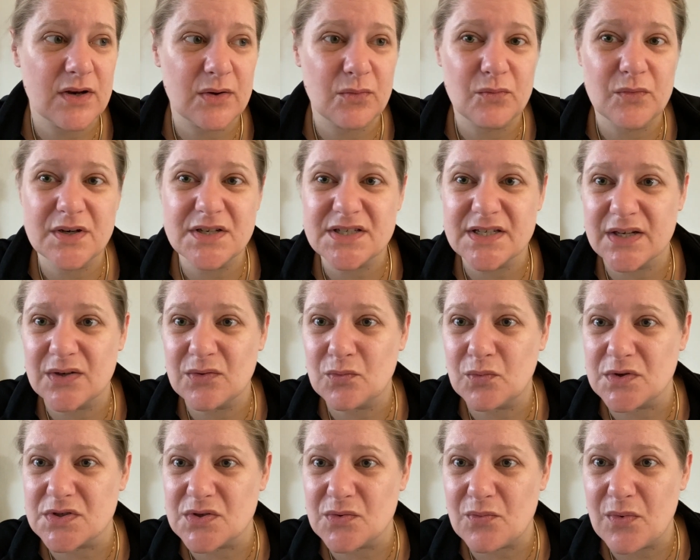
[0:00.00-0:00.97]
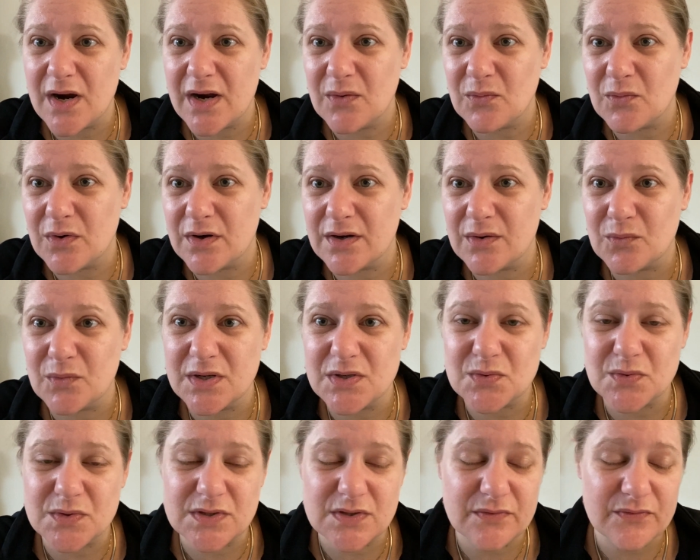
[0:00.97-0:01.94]
and which end was the right one and
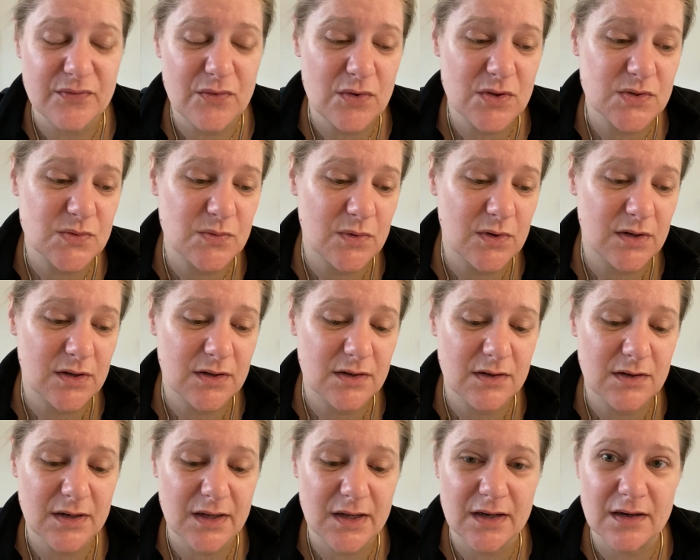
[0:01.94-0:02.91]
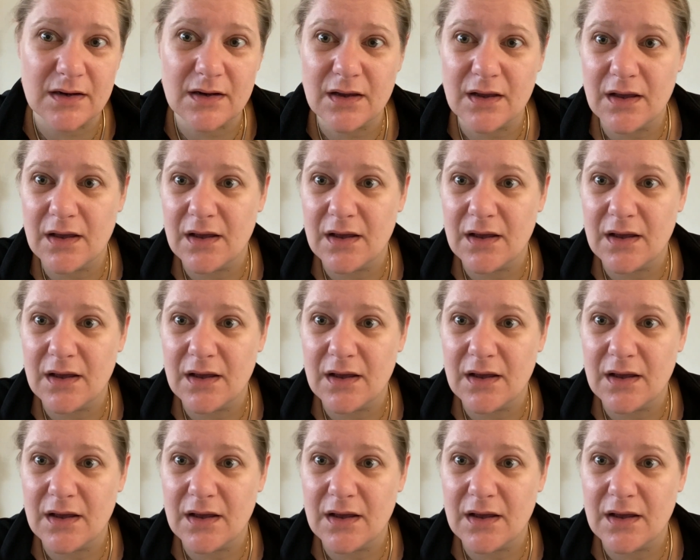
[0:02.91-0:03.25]
which was the false one. And